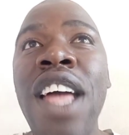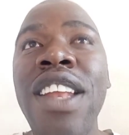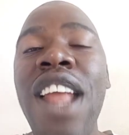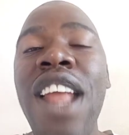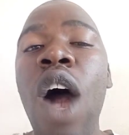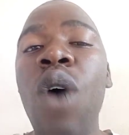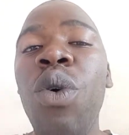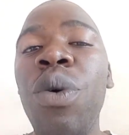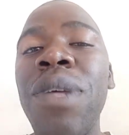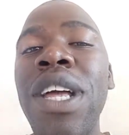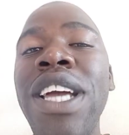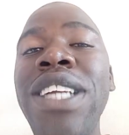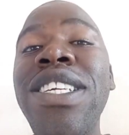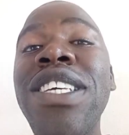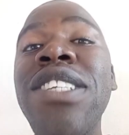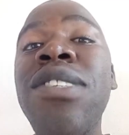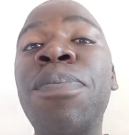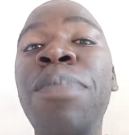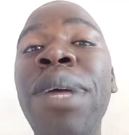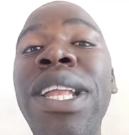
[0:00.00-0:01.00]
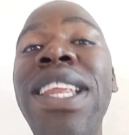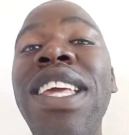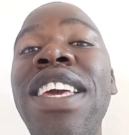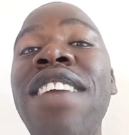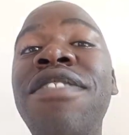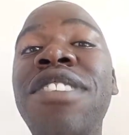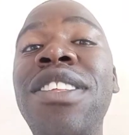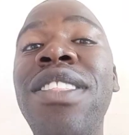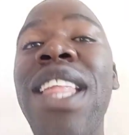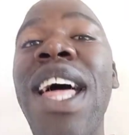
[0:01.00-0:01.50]
Now, it is
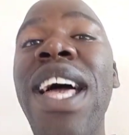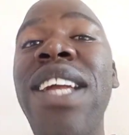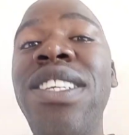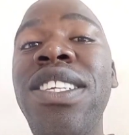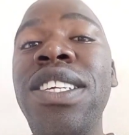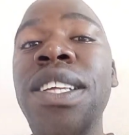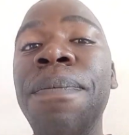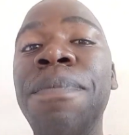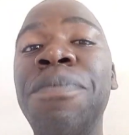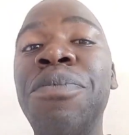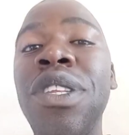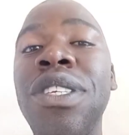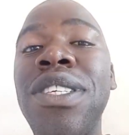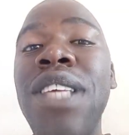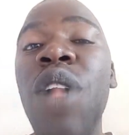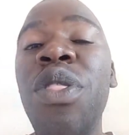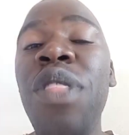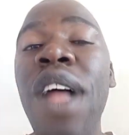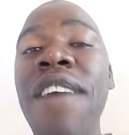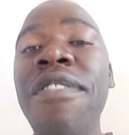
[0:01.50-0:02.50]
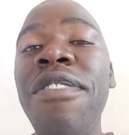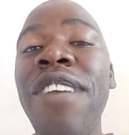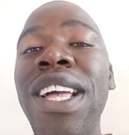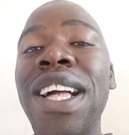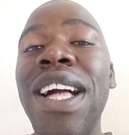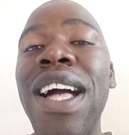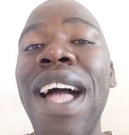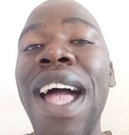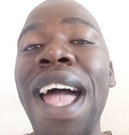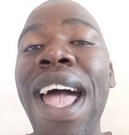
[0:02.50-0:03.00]
believed that South
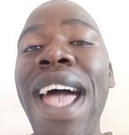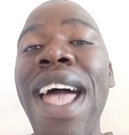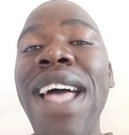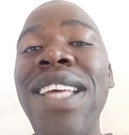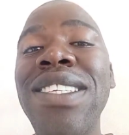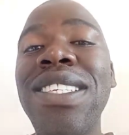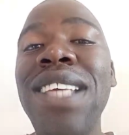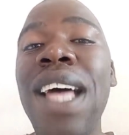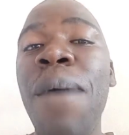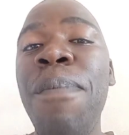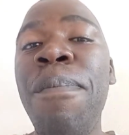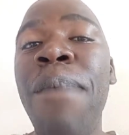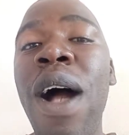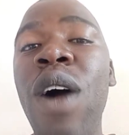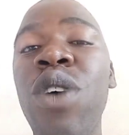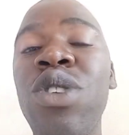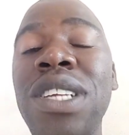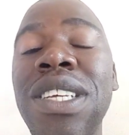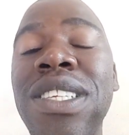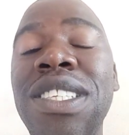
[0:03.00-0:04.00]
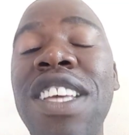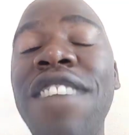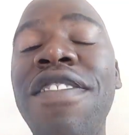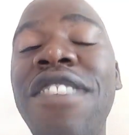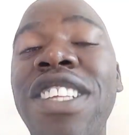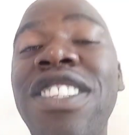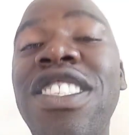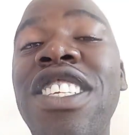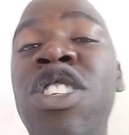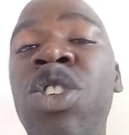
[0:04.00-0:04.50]
Africa has about
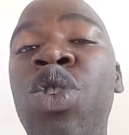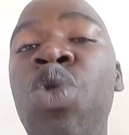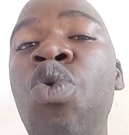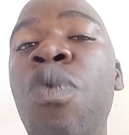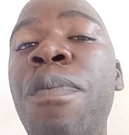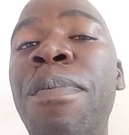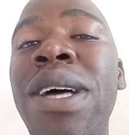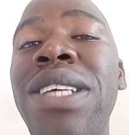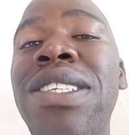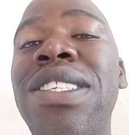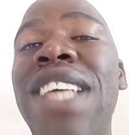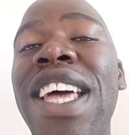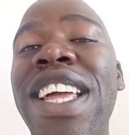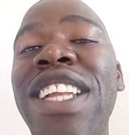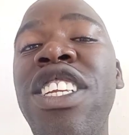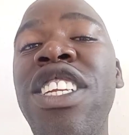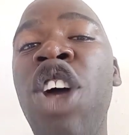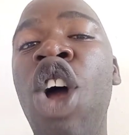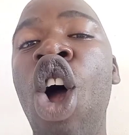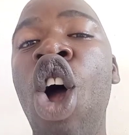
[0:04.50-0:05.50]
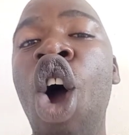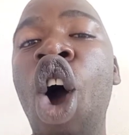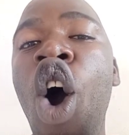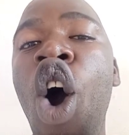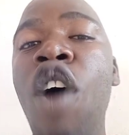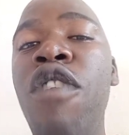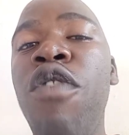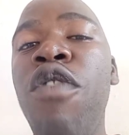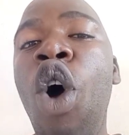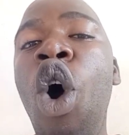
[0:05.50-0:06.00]
72%
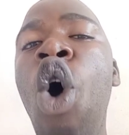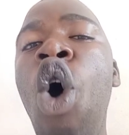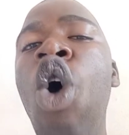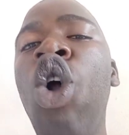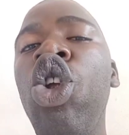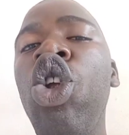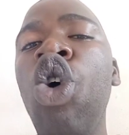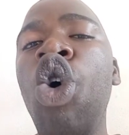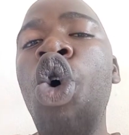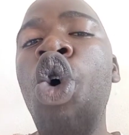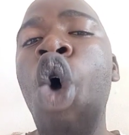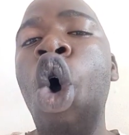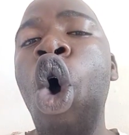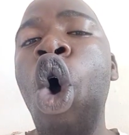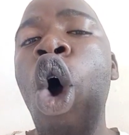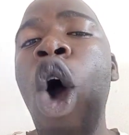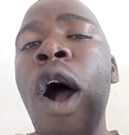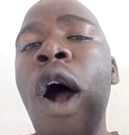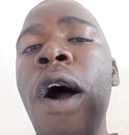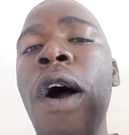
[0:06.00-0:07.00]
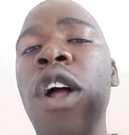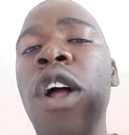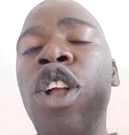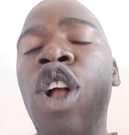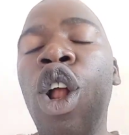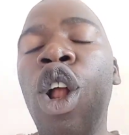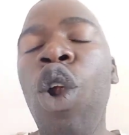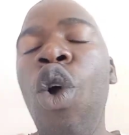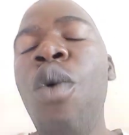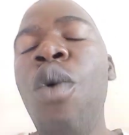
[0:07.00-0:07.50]
of all
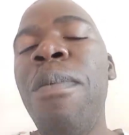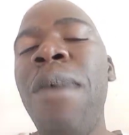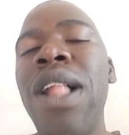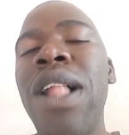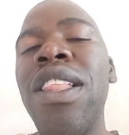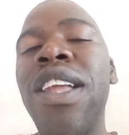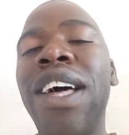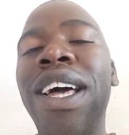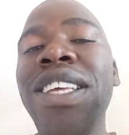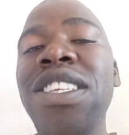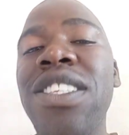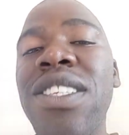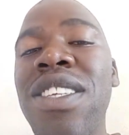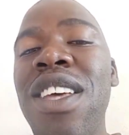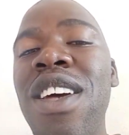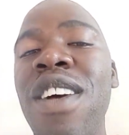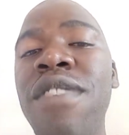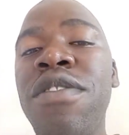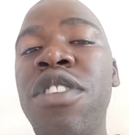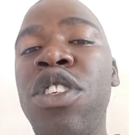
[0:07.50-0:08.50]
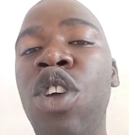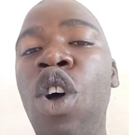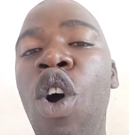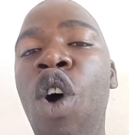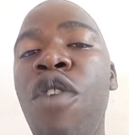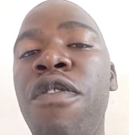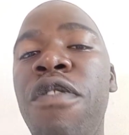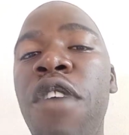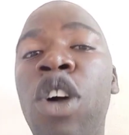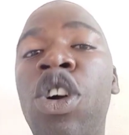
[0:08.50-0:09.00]
global reserves
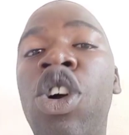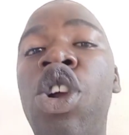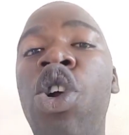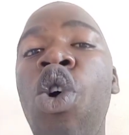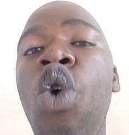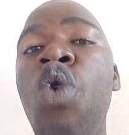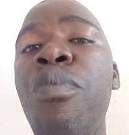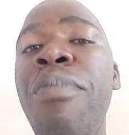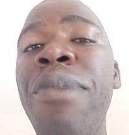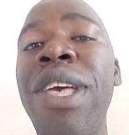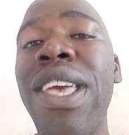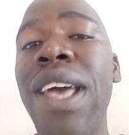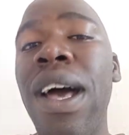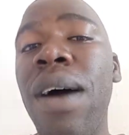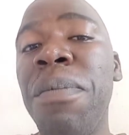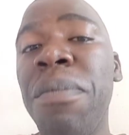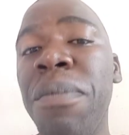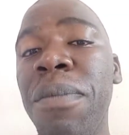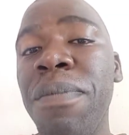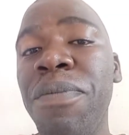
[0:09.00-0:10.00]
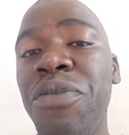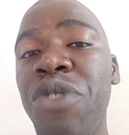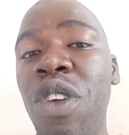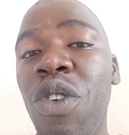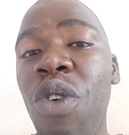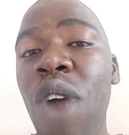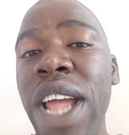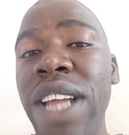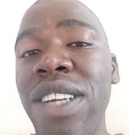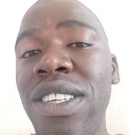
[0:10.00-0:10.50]
of chromium,
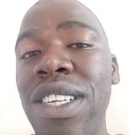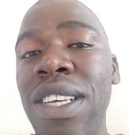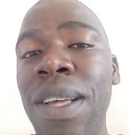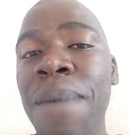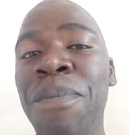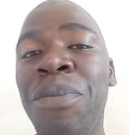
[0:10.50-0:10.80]
right?